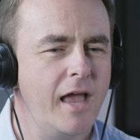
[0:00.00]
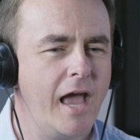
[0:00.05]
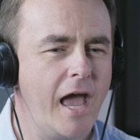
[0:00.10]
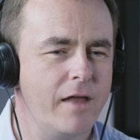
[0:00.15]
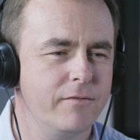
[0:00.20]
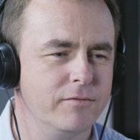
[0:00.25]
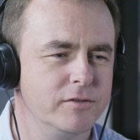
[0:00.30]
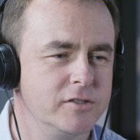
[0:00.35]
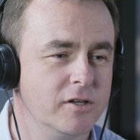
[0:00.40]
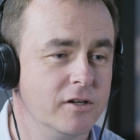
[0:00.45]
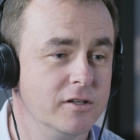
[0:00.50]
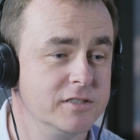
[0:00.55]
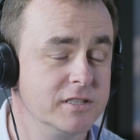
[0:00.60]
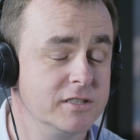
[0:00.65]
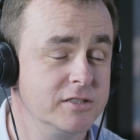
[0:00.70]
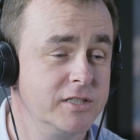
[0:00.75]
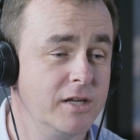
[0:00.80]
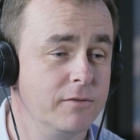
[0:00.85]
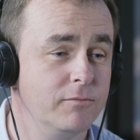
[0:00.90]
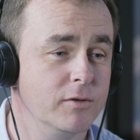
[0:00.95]

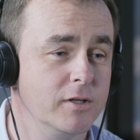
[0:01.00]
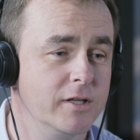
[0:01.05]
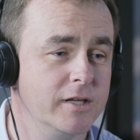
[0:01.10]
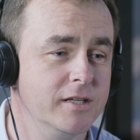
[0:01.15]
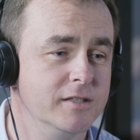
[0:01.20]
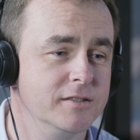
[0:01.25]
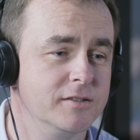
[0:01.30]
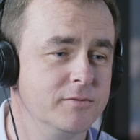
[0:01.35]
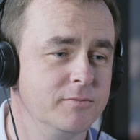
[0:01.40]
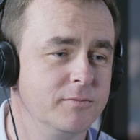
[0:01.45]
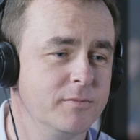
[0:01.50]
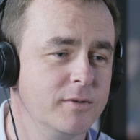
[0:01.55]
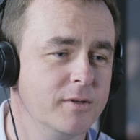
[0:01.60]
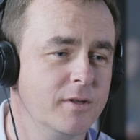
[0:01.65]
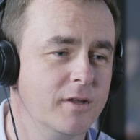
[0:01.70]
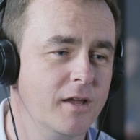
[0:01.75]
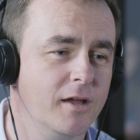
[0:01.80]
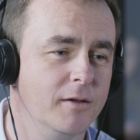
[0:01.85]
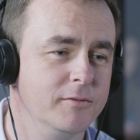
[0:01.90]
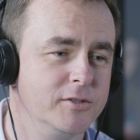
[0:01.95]
advertising generally is
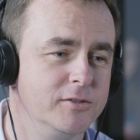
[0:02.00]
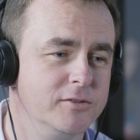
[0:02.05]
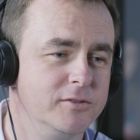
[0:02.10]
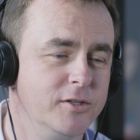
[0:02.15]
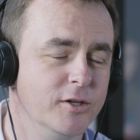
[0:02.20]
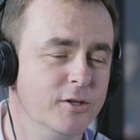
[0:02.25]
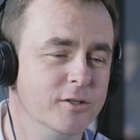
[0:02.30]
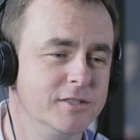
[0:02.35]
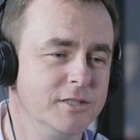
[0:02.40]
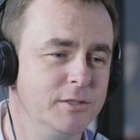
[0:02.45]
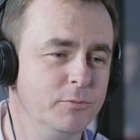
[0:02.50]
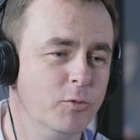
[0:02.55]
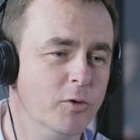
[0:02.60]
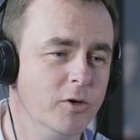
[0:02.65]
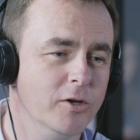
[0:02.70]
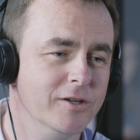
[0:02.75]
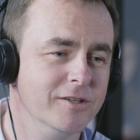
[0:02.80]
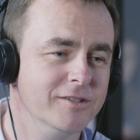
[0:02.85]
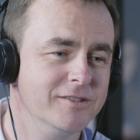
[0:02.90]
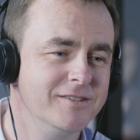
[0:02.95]
a dirty
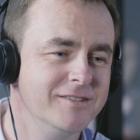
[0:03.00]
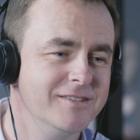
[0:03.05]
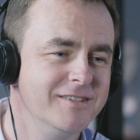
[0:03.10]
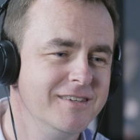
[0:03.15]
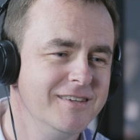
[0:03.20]
word,